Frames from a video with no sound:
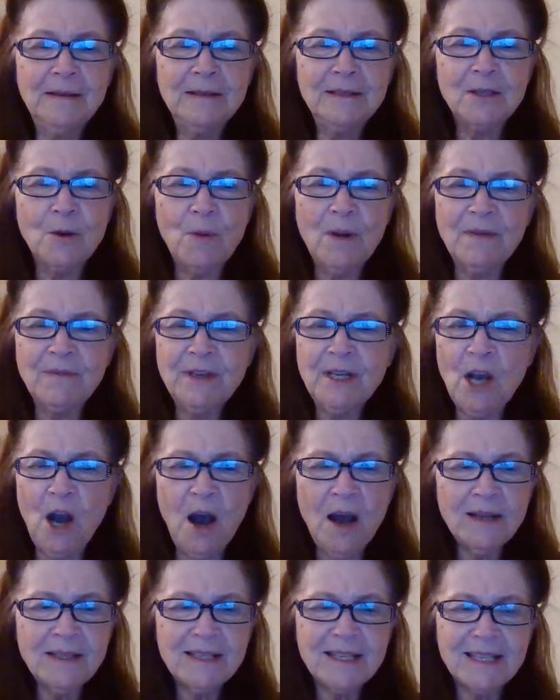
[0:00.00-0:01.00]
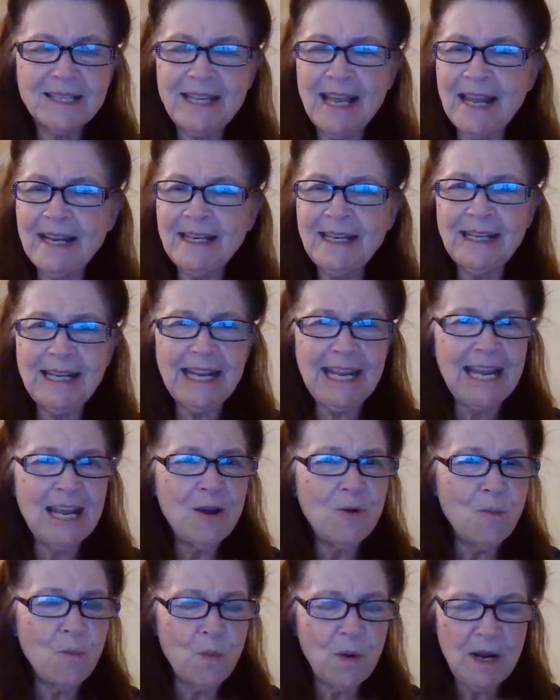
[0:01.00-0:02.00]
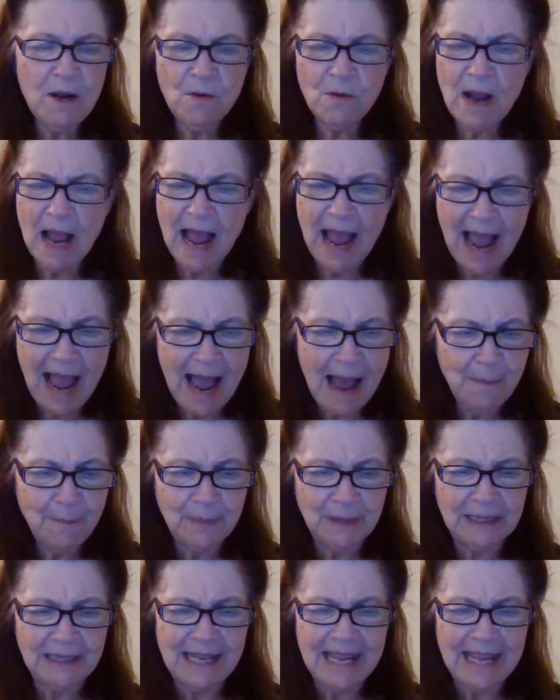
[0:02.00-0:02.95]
So if God said it, it will happen.